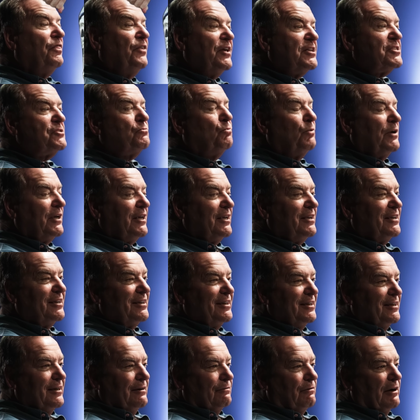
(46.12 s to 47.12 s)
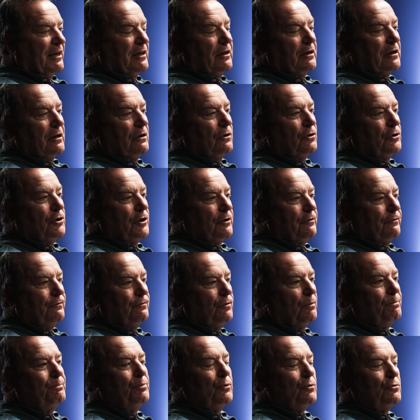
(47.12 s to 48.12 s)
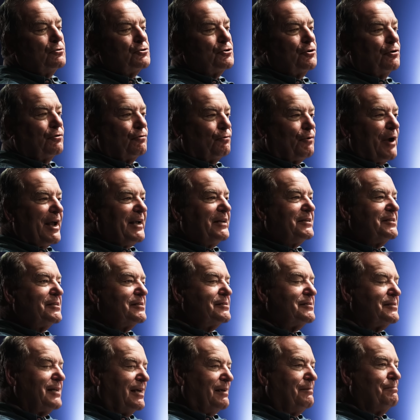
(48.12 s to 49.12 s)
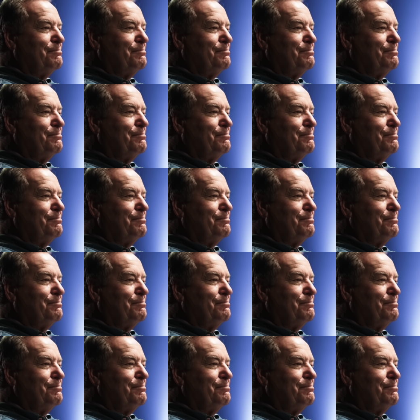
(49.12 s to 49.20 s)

This week, we're going to look at football's greatest